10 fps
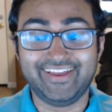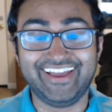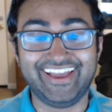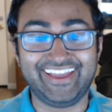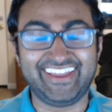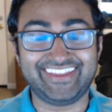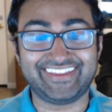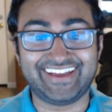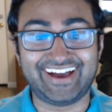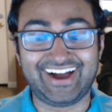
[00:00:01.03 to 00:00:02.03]
Hey
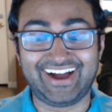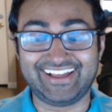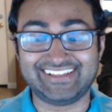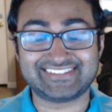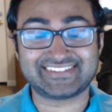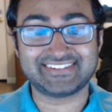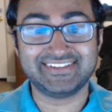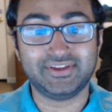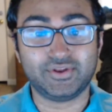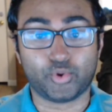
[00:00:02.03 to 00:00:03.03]
guys,
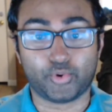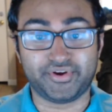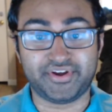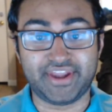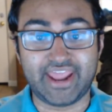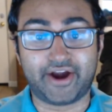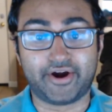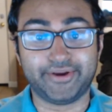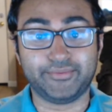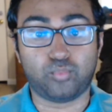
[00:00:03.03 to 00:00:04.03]
Lord
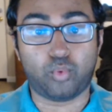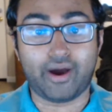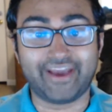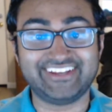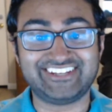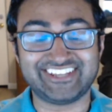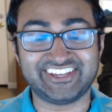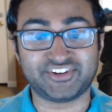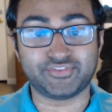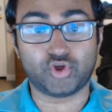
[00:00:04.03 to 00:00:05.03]
Naren White
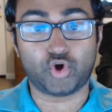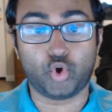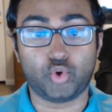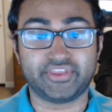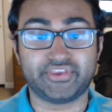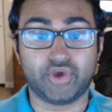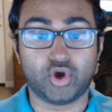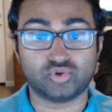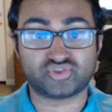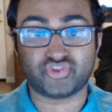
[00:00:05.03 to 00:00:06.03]
here, the Holy
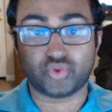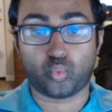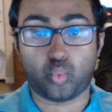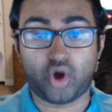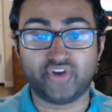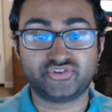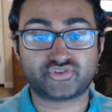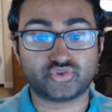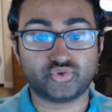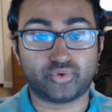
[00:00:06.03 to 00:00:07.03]
Ghost, the one
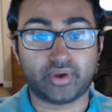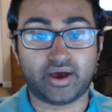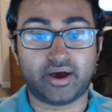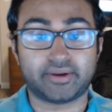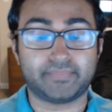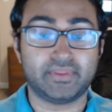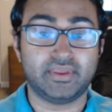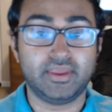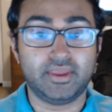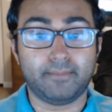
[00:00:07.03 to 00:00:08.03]
true God,
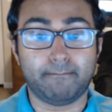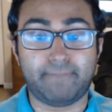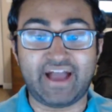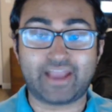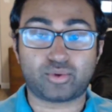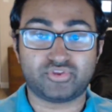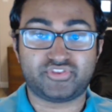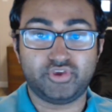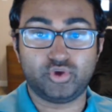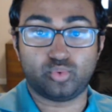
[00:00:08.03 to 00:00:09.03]
back
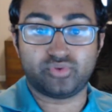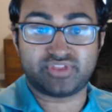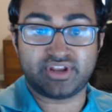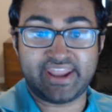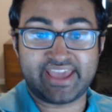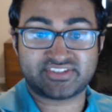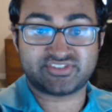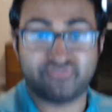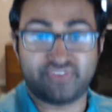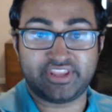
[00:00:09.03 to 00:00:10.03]
with you with the next
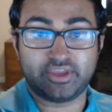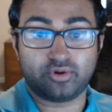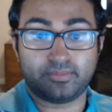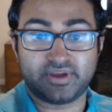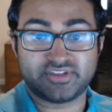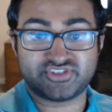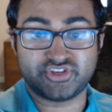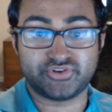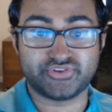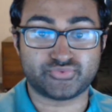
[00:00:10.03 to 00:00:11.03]
video in my
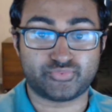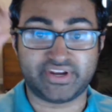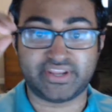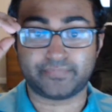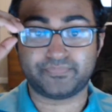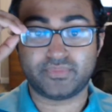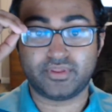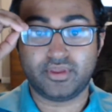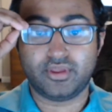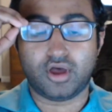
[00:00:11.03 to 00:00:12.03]
series reading
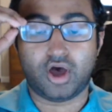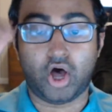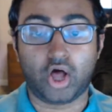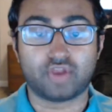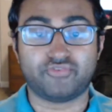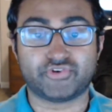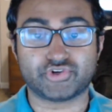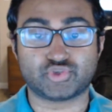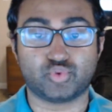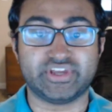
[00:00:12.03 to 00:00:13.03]
Oliver
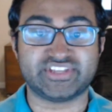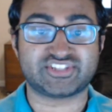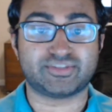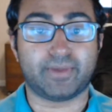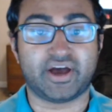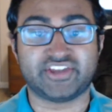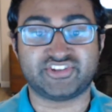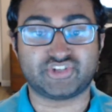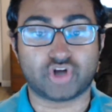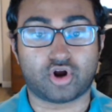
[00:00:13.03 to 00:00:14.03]
Twist by
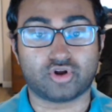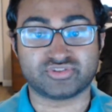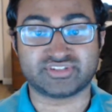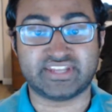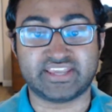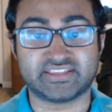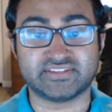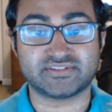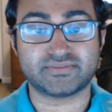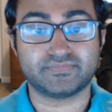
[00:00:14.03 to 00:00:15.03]
Charles
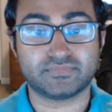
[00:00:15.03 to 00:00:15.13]
Dickens.